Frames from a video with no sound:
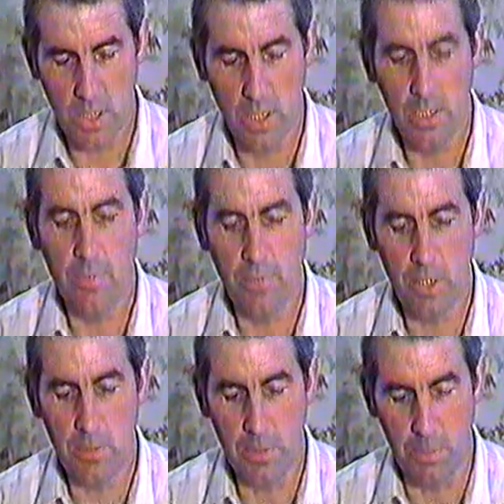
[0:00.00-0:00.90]
It had
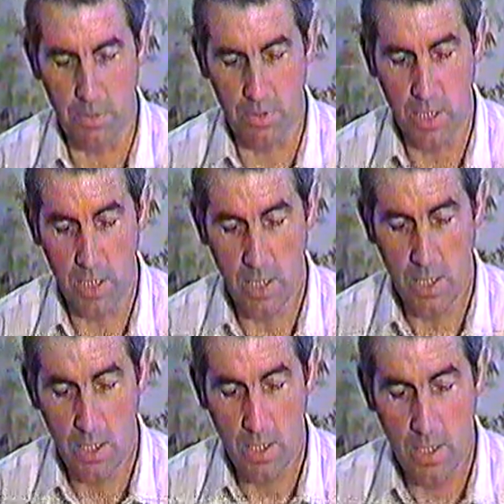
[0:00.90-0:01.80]
40 pupils.
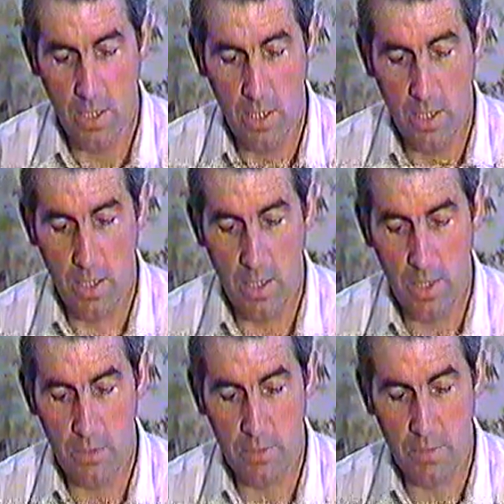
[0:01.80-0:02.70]

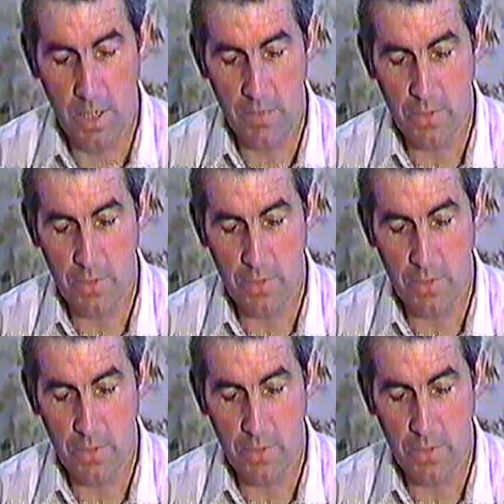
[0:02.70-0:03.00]
It was made of